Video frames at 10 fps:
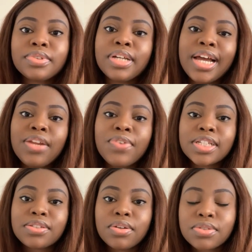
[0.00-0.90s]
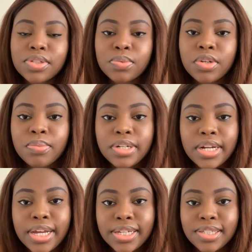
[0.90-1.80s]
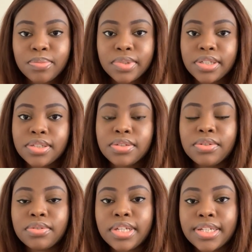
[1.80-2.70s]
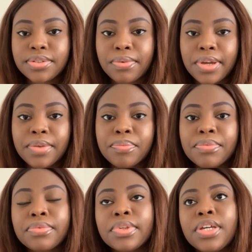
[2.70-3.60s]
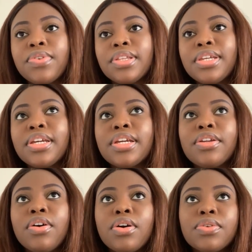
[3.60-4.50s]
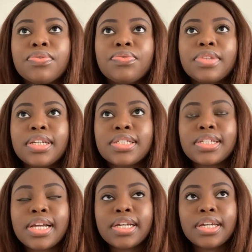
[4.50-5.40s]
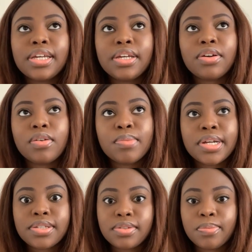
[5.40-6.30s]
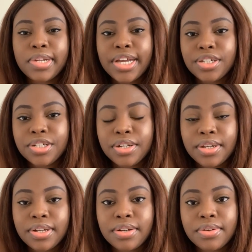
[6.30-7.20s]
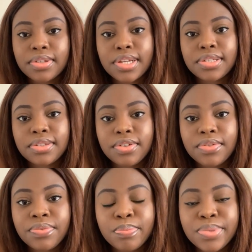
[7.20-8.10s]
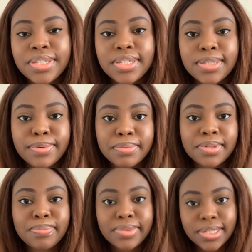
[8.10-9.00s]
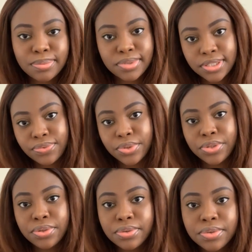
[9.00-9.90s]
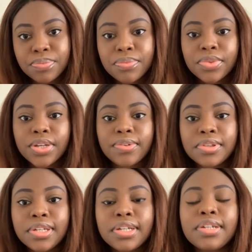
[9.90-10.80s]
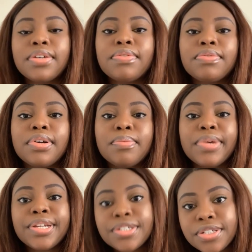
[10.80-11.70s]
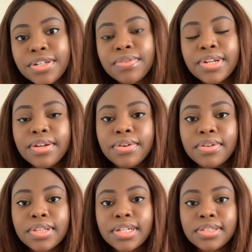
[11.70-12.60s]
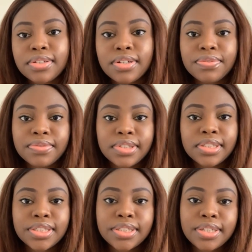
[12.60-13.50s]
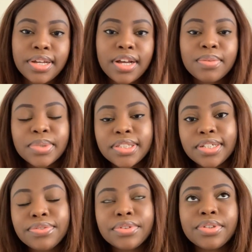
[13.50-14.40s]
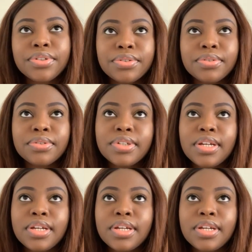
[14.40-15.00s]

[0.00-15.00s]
Halifax also is becoming an IT place, so that's great. If you're thinking of things like e-commerce, supply chain, and all that stuff, BC is probably the best place for you. If you're thinking of engineering and all that stuff, it's Alberta for you.